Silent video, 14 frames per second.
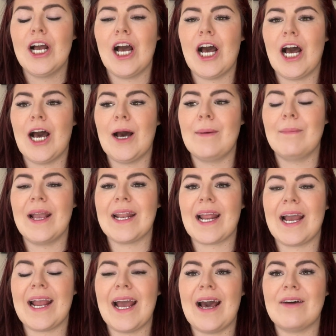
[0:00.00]
And
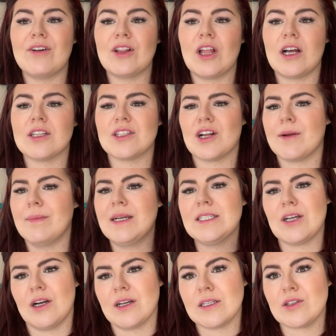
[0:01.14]
I have a lot, sorry, my
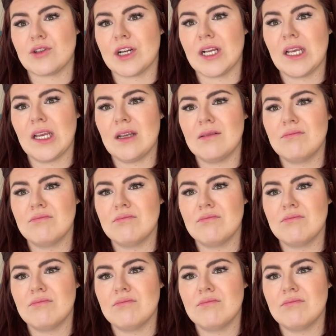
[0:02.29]
dog is drinking.